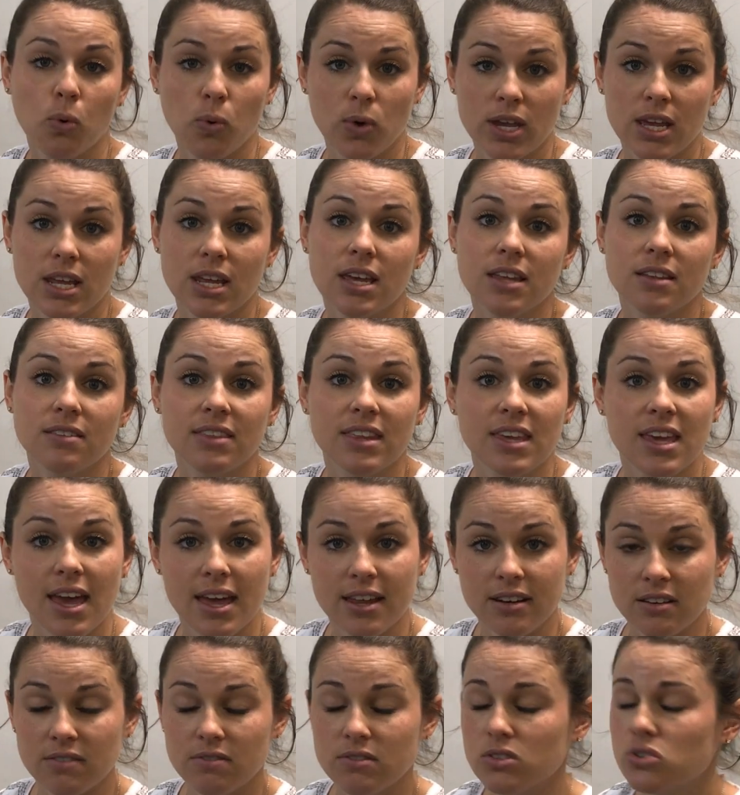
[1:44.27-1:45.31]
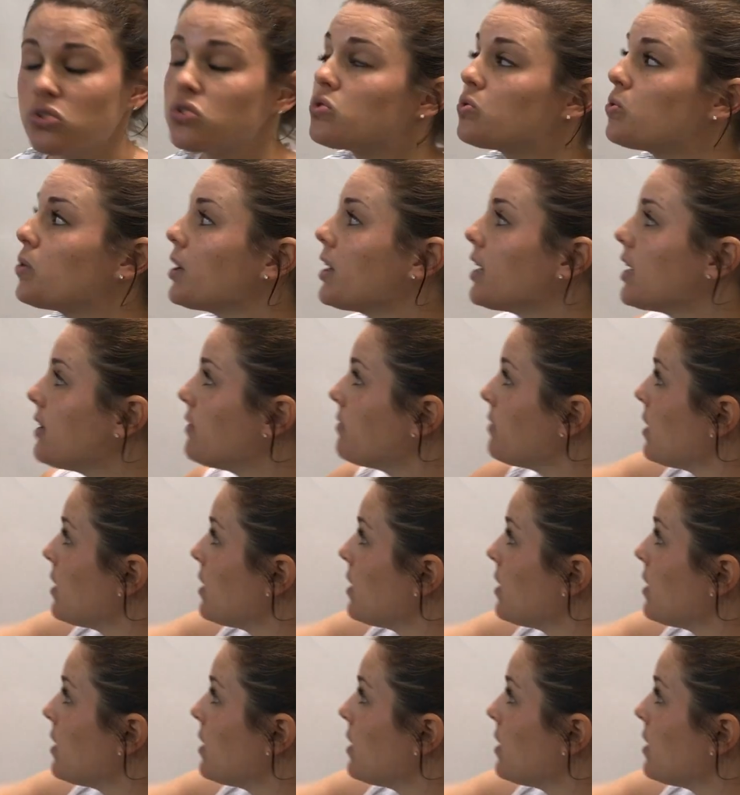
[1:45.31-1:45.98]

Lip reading: point at the end of the story.